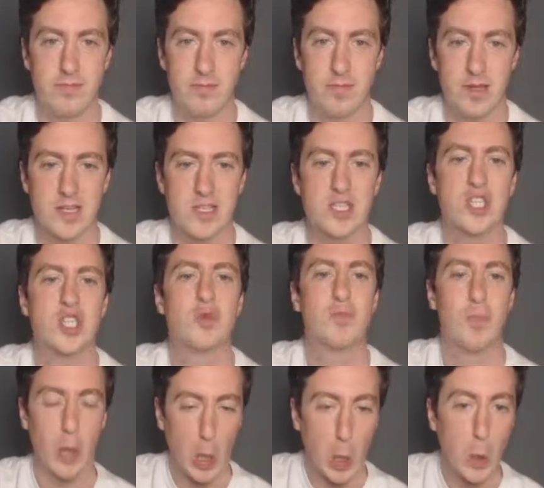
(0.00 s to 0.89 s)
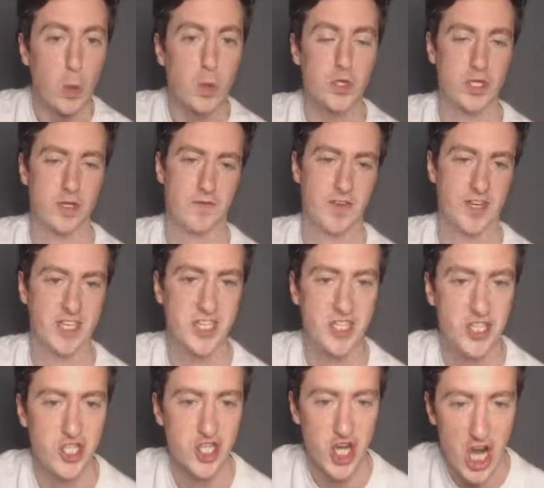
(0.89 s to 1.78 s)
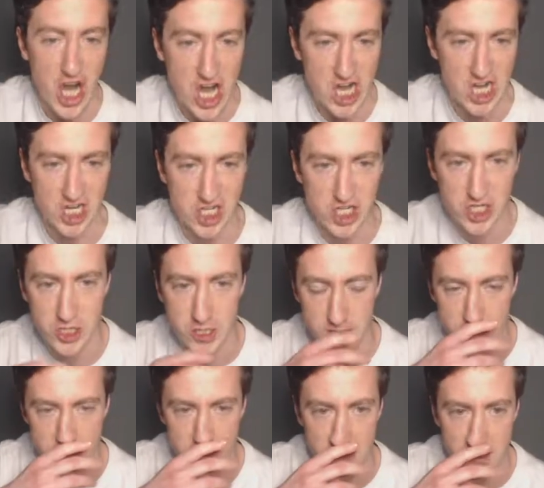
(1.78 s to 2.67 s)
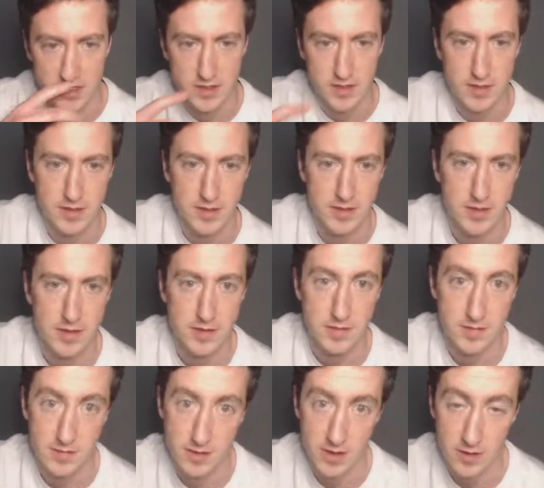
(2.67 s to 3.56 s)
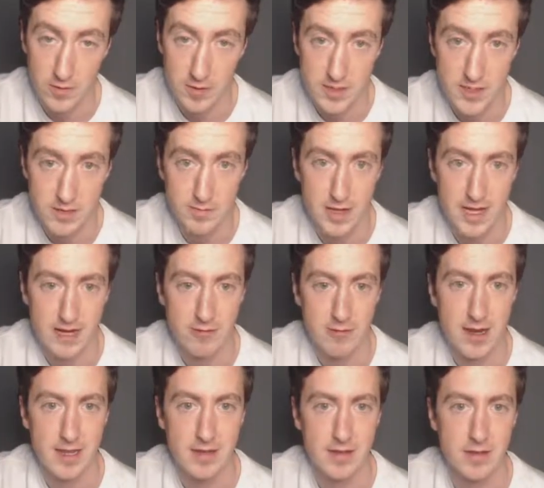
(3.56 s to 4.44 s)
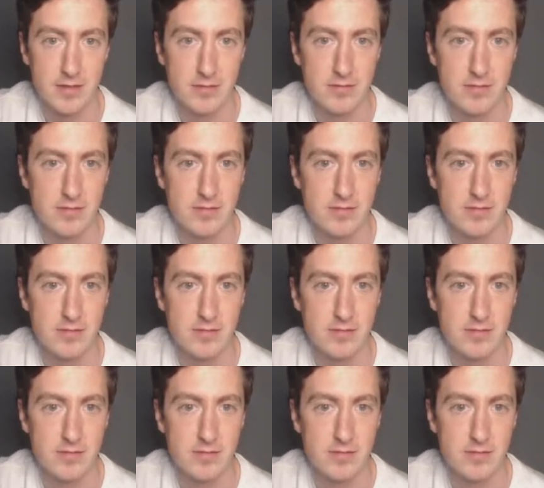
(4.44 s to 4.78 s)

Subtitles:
explosive exchange. Gotta watch our back rank, though.